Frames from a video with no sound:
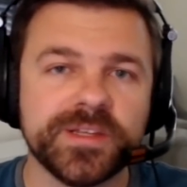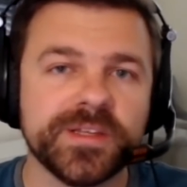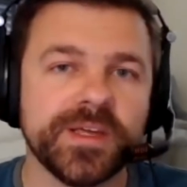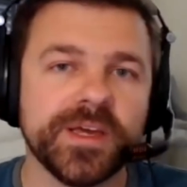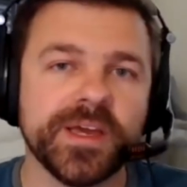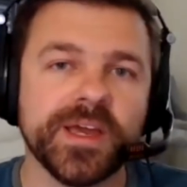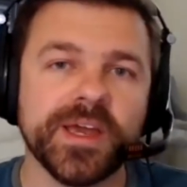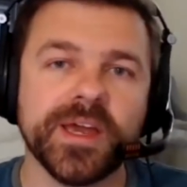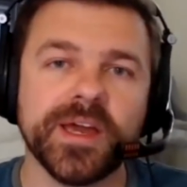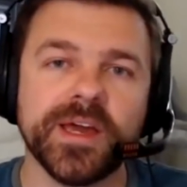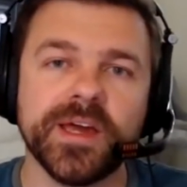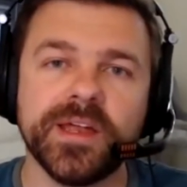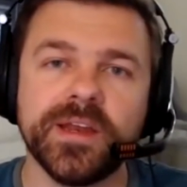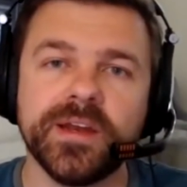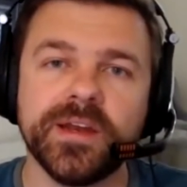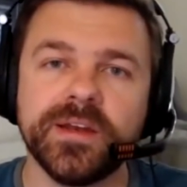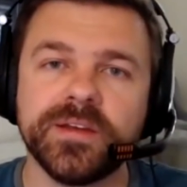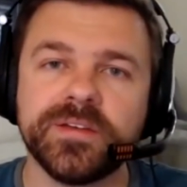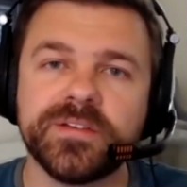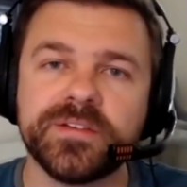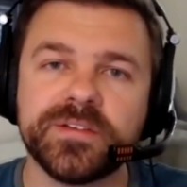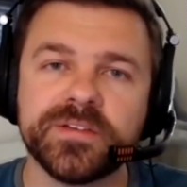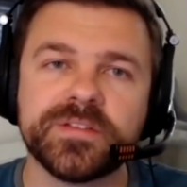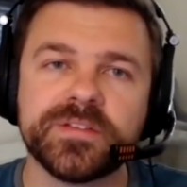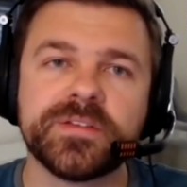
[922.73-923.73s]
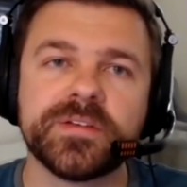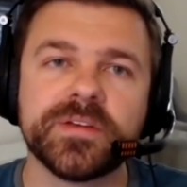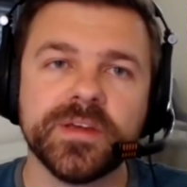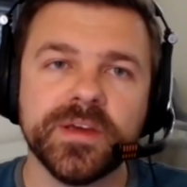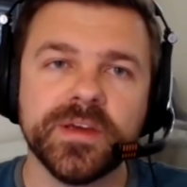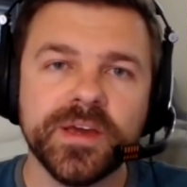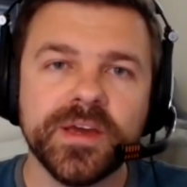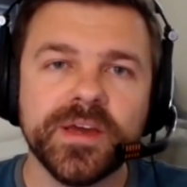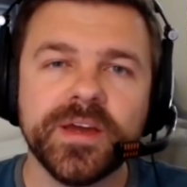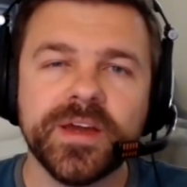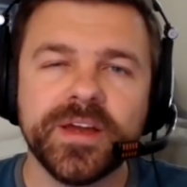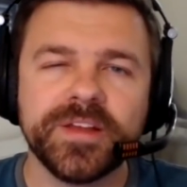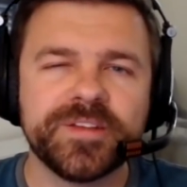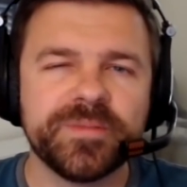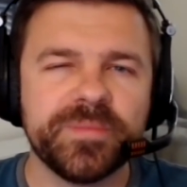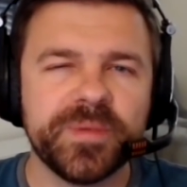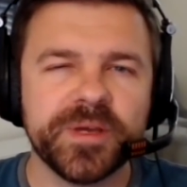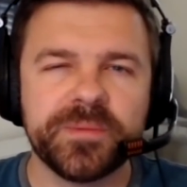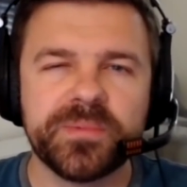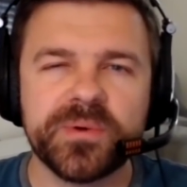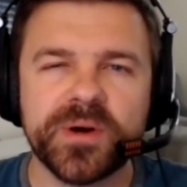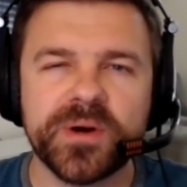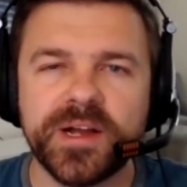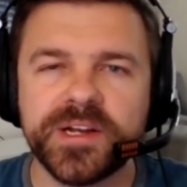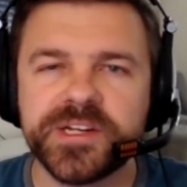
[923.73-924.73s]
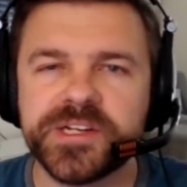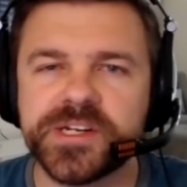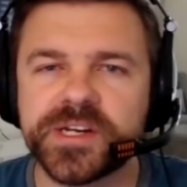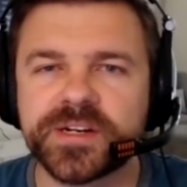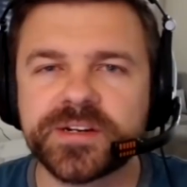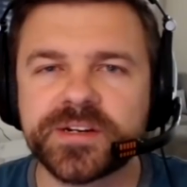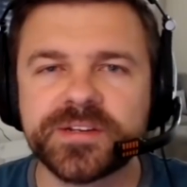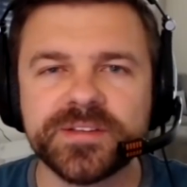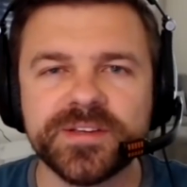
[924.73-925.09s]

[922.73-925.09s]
and just it's a big project.